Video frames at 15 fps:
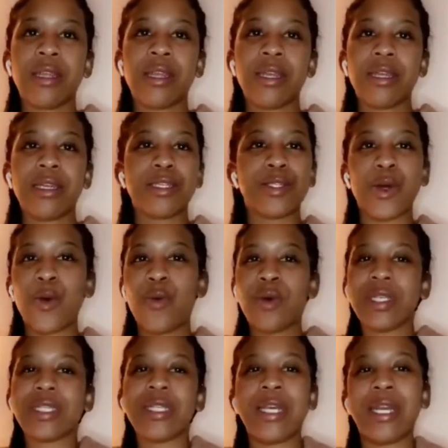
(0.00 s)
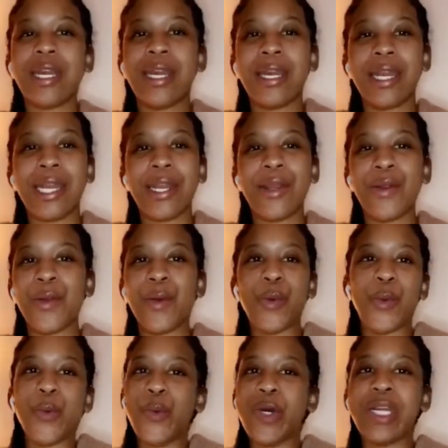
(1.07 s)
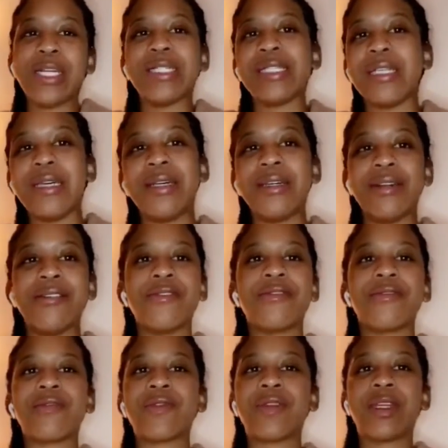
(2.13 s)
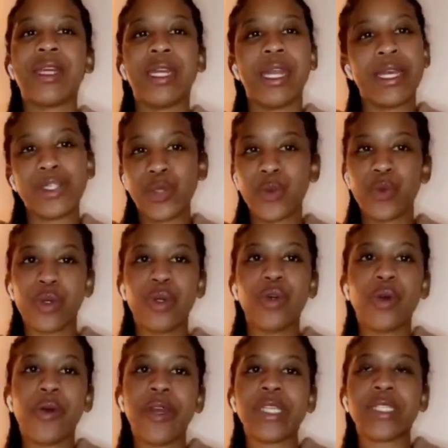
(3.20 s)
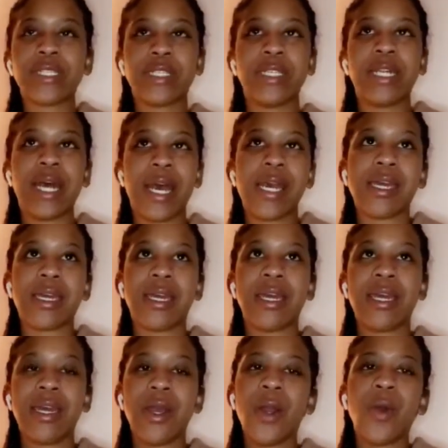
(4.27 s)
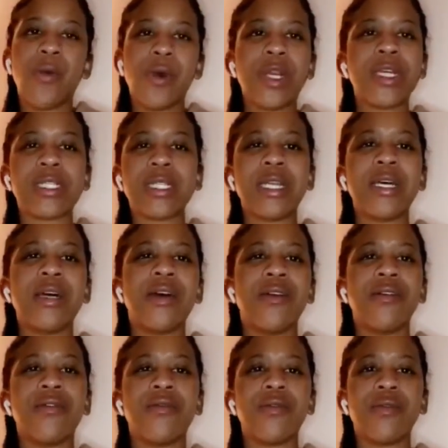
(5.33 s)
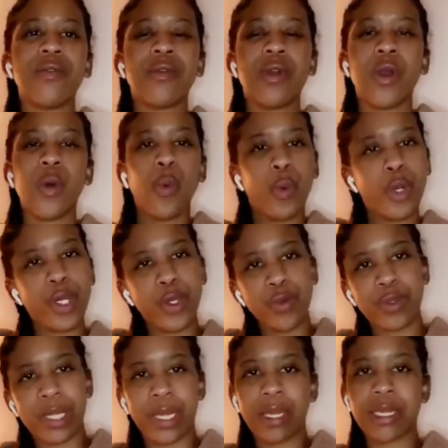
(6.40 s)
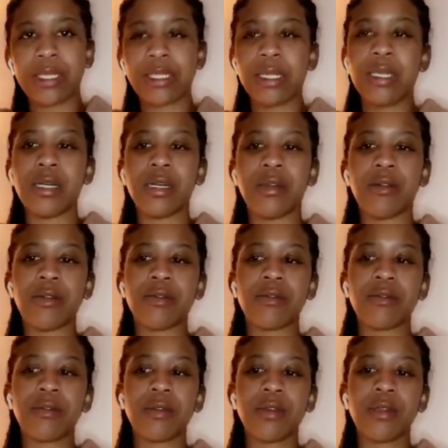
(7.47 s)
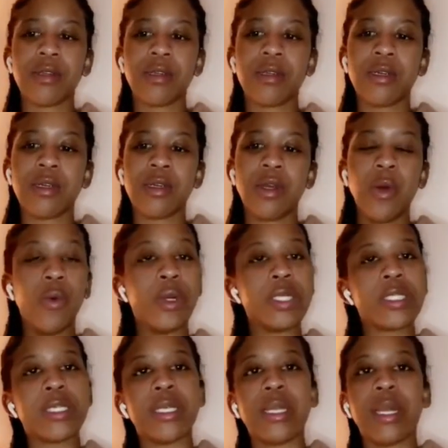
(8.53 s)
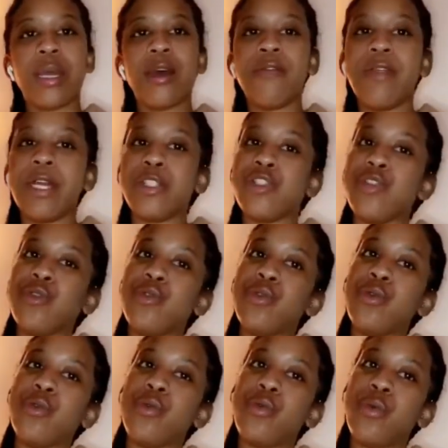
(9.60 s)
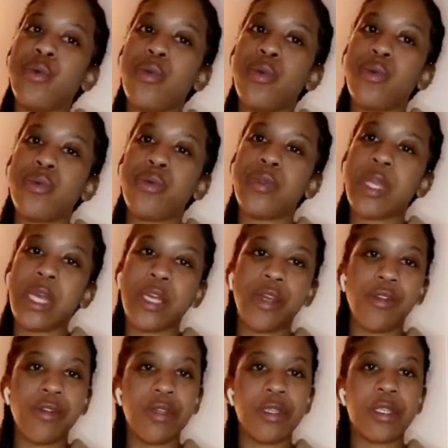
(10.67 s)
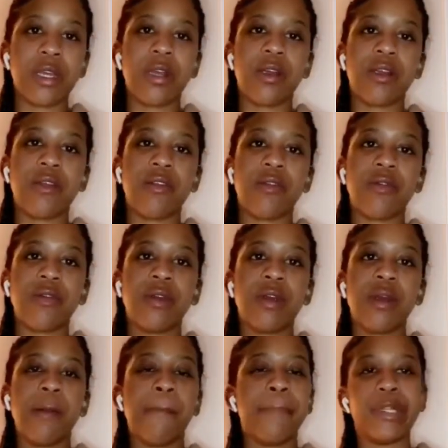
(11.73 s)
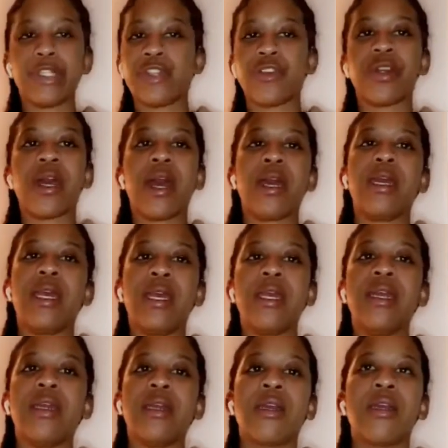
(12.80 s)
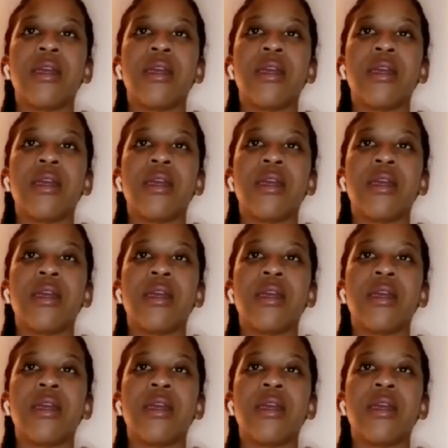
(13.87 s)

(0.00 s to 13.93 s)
So once again, what is love? That's a real question. Like, what is love? What do you think is love? What is the love that you think you deserve, but you're not getting?